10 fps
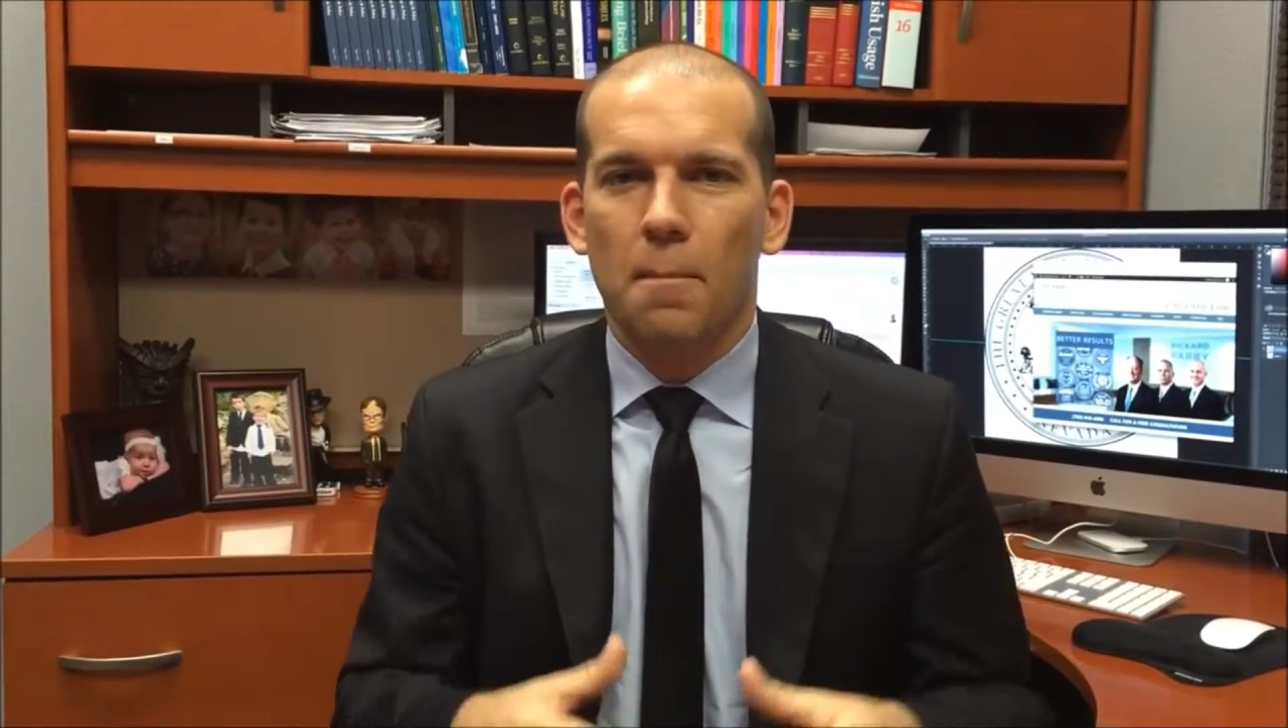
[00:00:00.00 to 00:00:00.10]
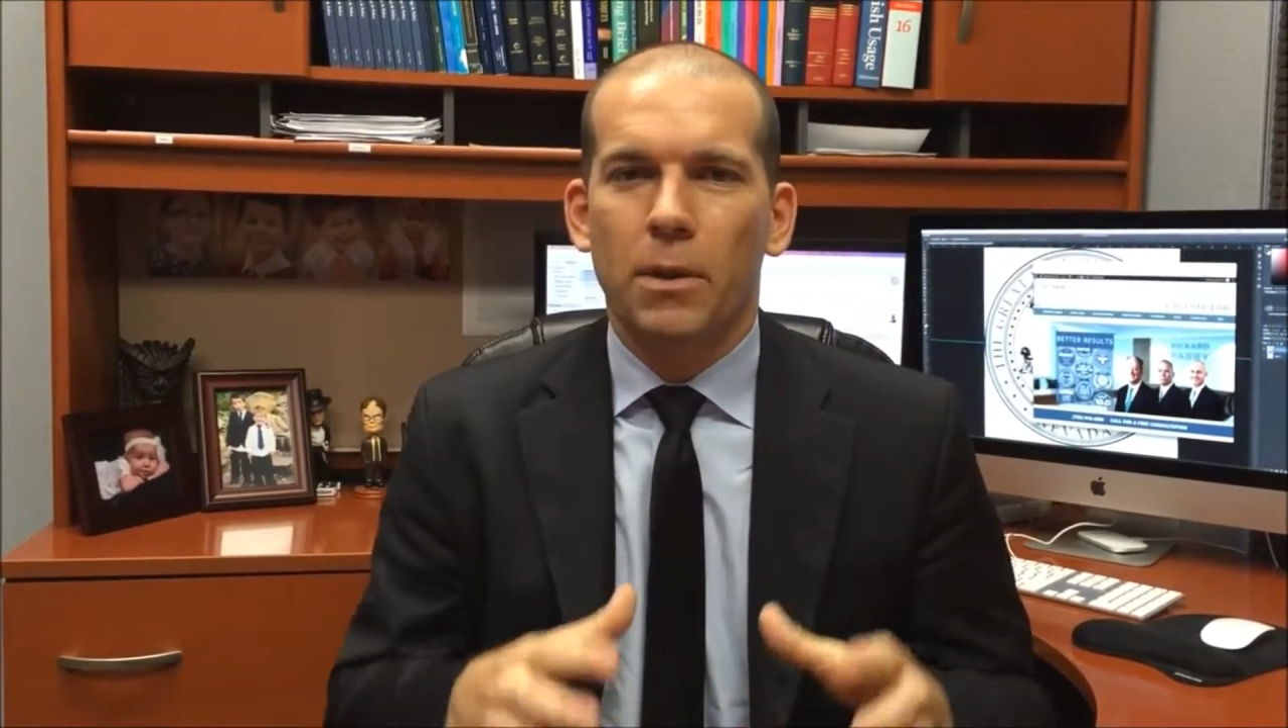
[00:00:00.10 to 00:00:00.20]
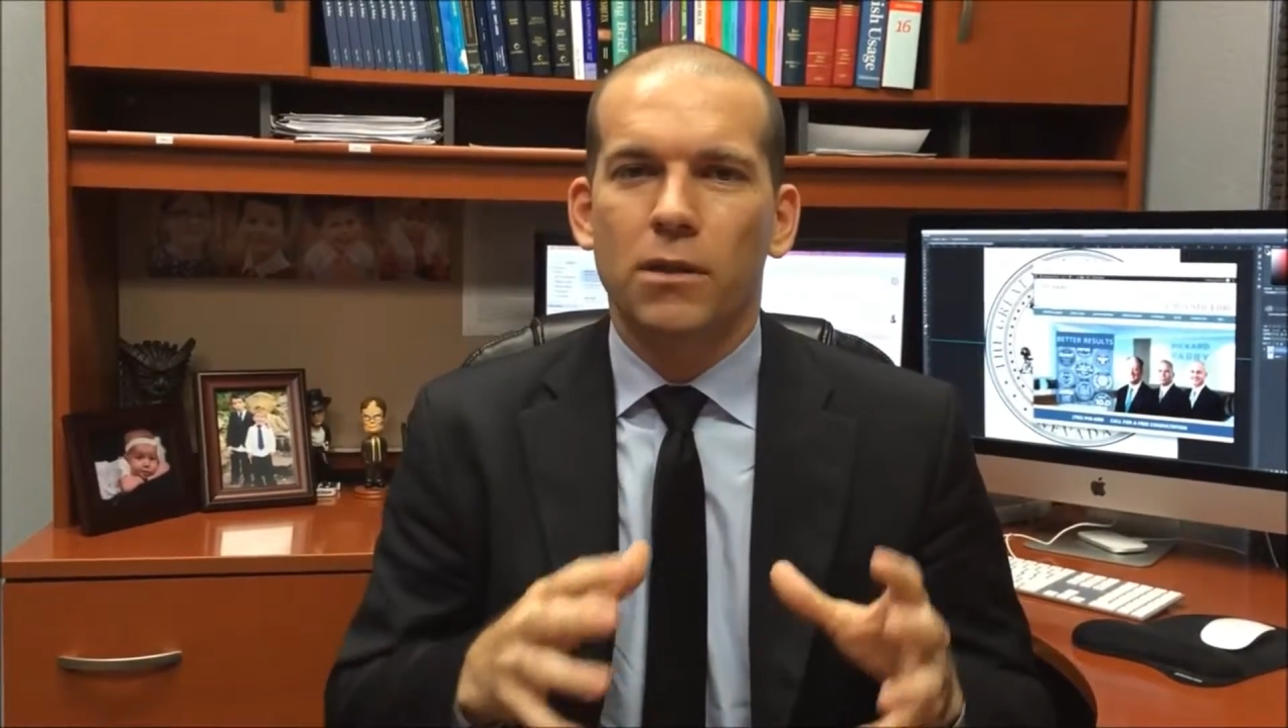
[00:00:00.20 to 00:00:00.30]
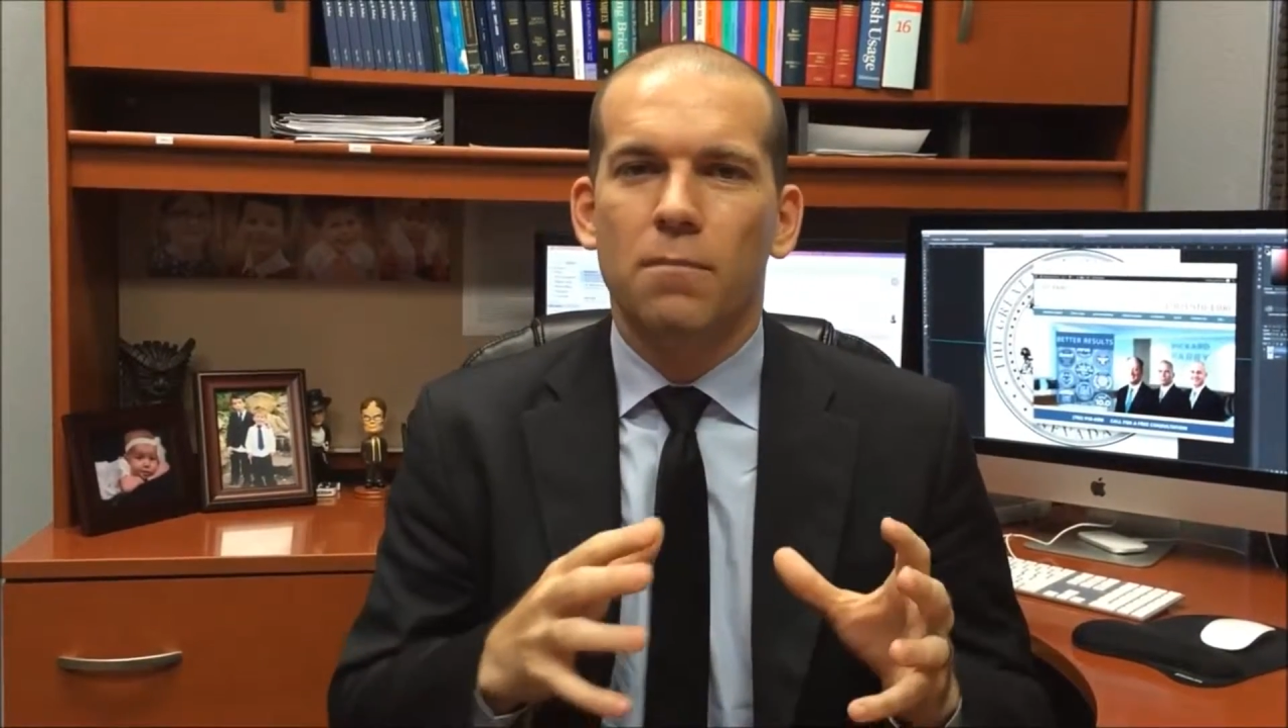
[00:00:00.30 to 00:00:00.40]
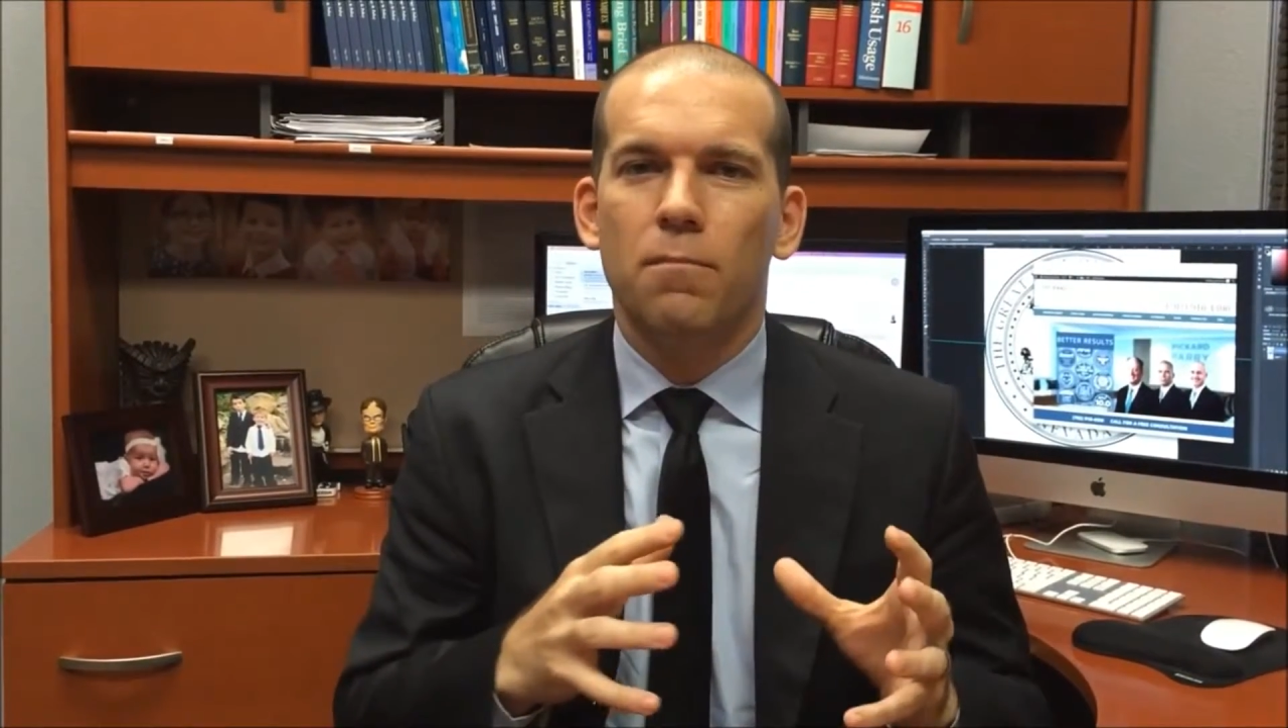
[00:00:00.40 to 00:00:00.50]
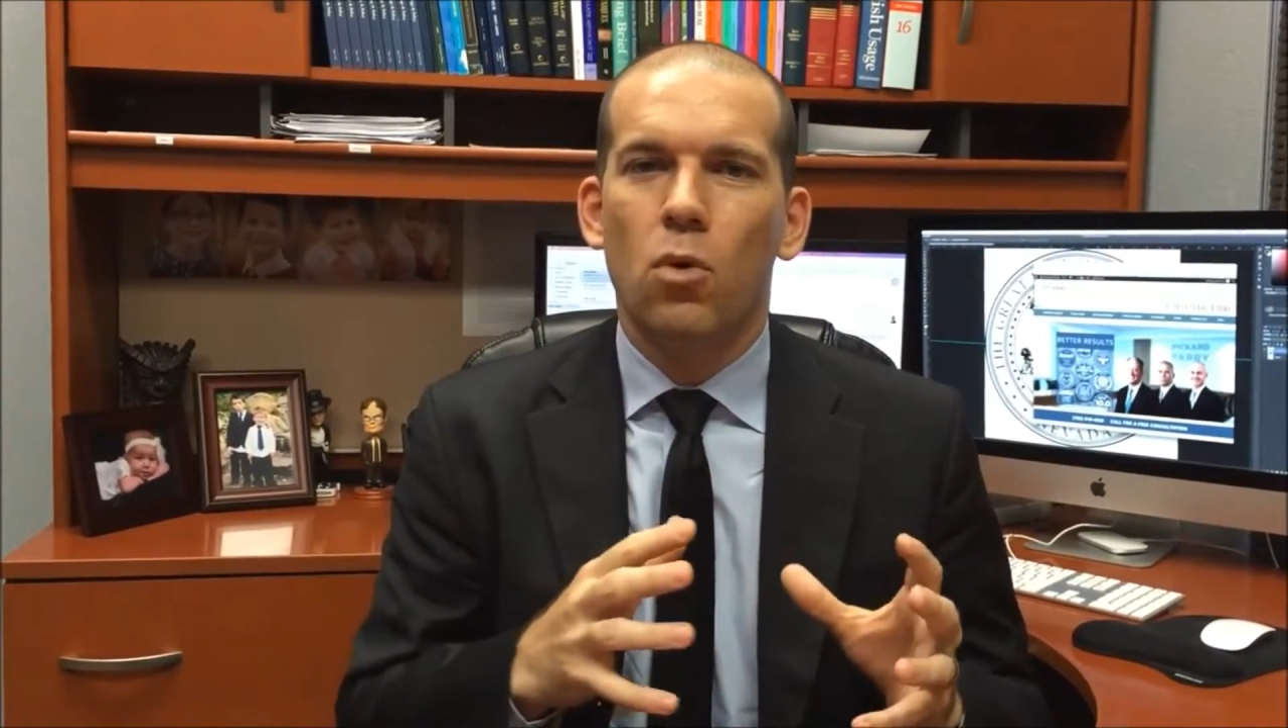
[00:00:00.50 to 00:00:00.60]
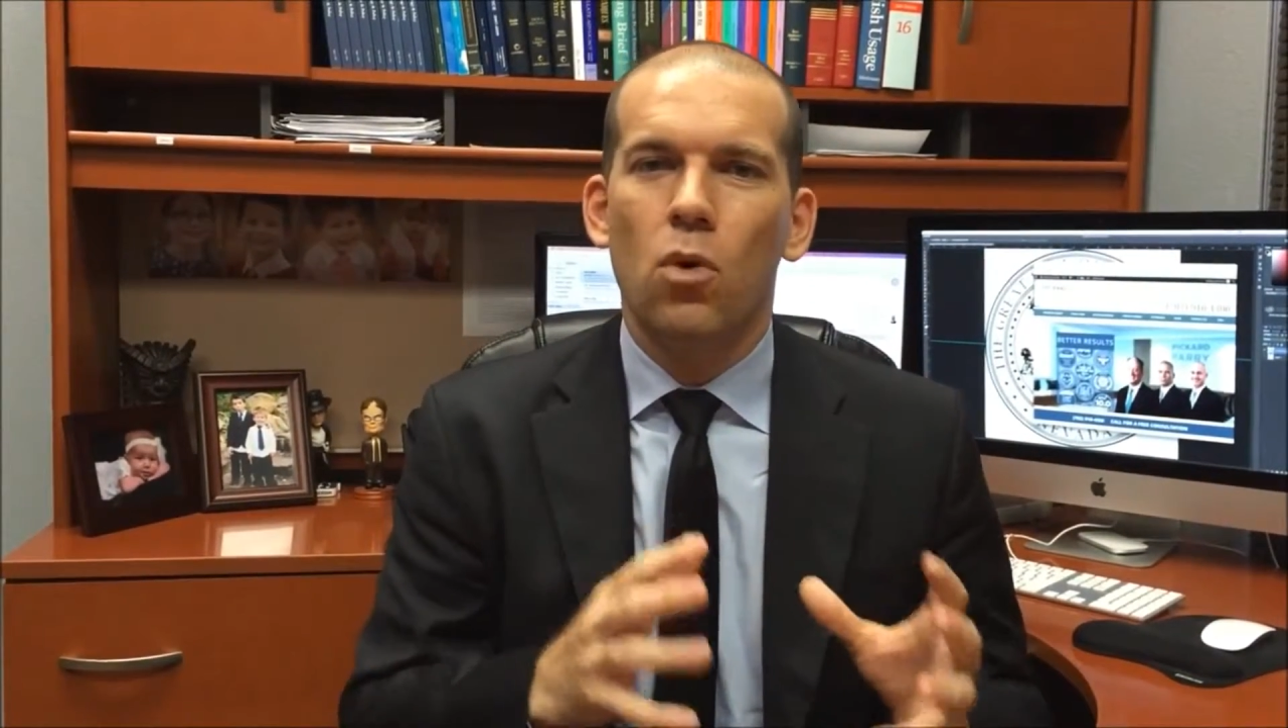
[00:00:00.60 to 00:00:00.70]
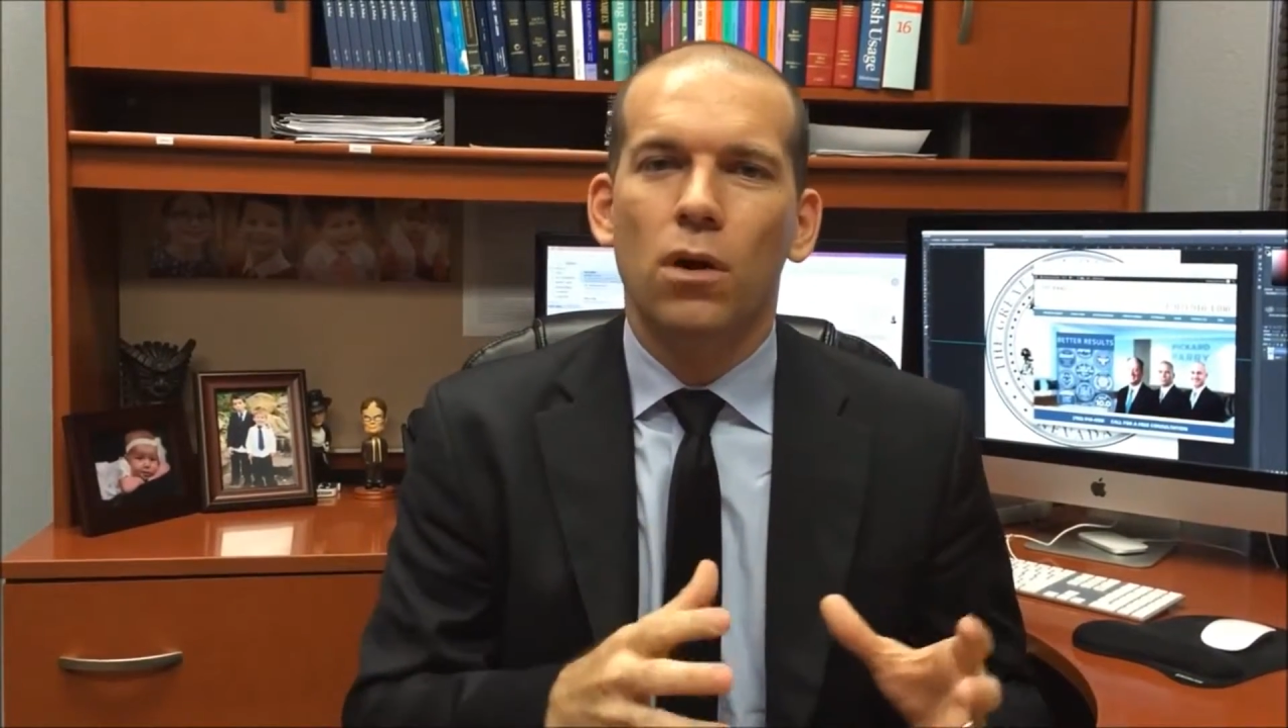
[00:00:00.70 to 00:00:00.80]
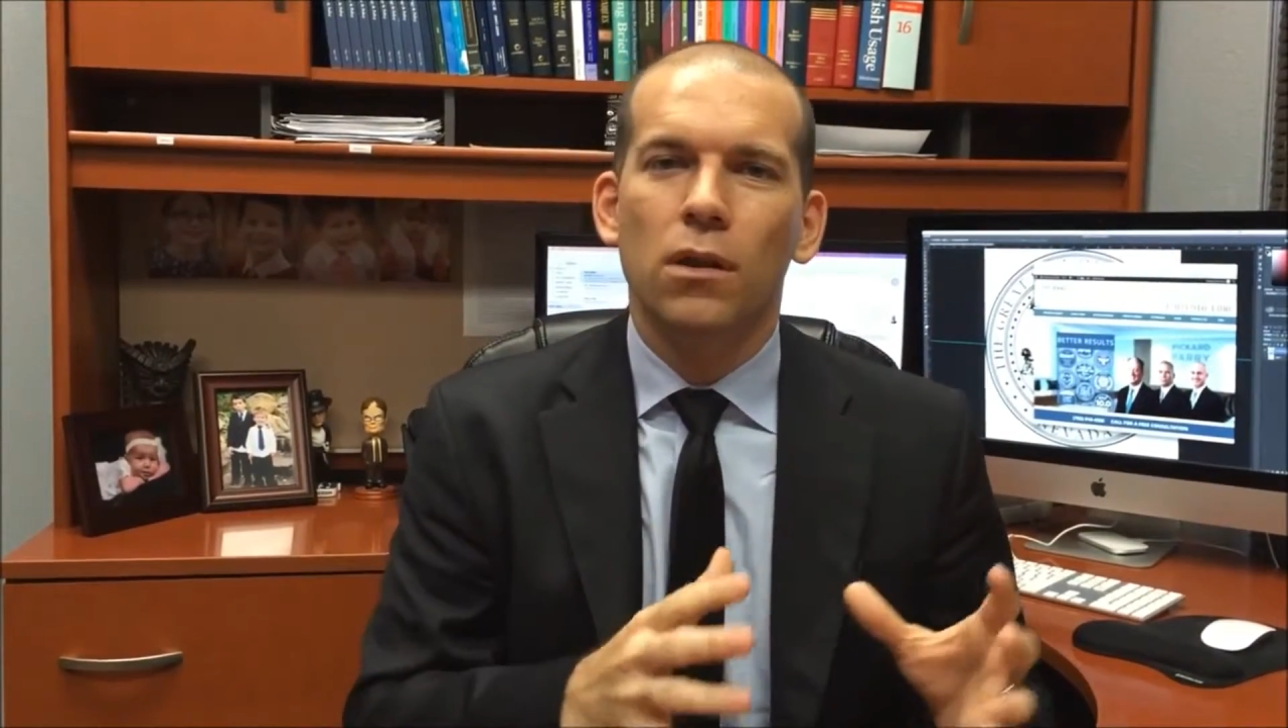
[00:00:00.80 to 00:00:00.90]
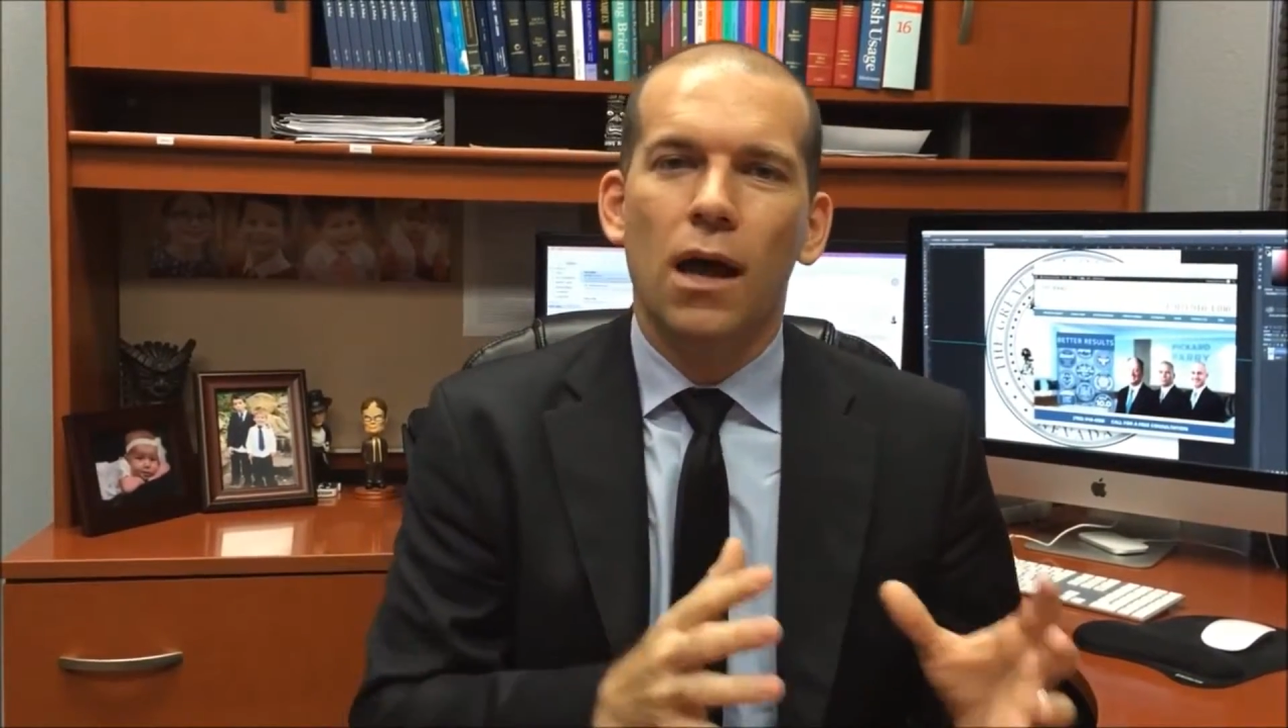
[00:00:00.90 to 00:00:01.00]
but the more